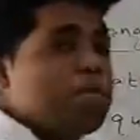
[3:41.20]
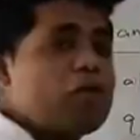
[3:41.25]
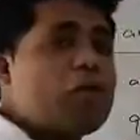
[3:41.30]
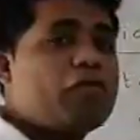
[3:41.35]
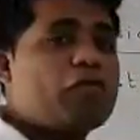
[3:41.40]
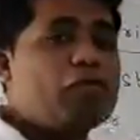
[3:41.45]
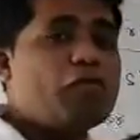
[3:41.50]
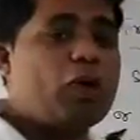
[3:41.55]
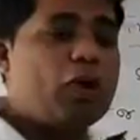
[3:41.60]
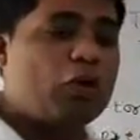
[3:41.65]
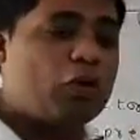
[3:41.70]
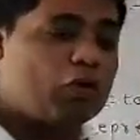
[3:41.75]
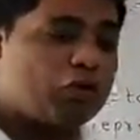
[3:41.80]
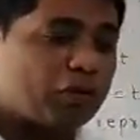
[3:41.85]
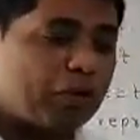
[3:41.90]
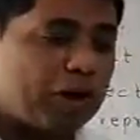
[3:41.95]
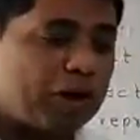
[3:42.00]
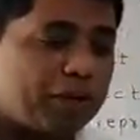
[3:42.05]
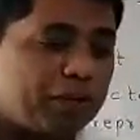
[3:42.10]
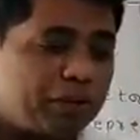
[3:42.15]
If you want to
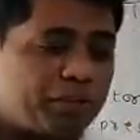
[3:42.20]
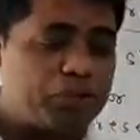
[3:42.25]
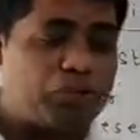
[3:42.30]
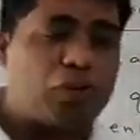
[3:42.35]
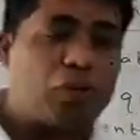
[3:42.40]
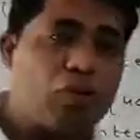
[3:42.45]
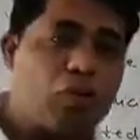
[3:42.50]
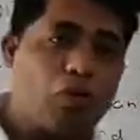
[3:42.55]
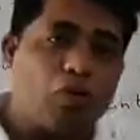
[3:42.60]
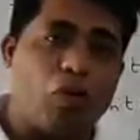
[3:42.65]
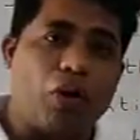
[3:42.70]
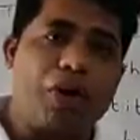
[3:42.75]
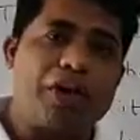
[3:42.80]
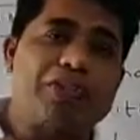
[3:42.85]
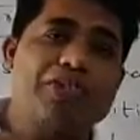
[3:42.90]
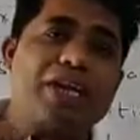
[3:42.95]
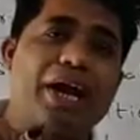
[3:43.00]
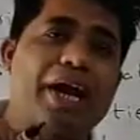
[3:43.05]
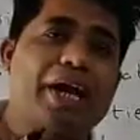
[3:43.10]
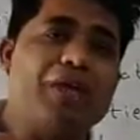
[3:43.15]
find what
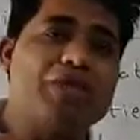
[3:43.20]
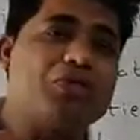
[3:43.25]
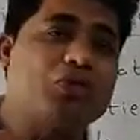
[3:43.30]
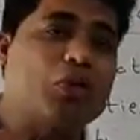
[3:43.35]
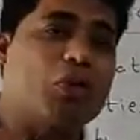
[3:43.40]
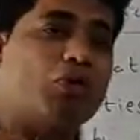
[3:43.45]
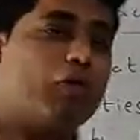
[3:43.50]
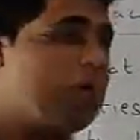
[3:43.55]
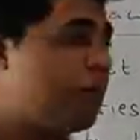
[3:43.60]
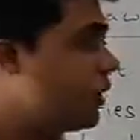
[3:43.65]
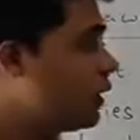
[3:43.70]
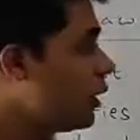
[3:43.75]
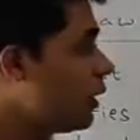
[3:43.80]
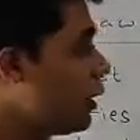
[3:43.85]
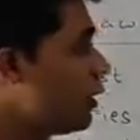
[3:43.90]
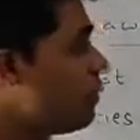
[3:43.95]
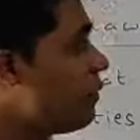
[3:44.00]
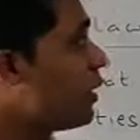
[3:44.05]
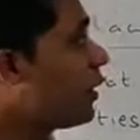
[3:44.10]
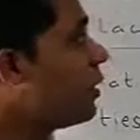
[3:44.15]
is the addition of vector A
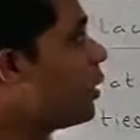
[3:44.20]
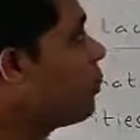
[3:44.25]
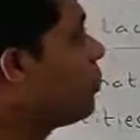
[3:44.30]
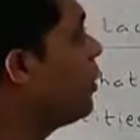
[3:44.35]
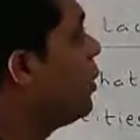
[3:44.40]
and vector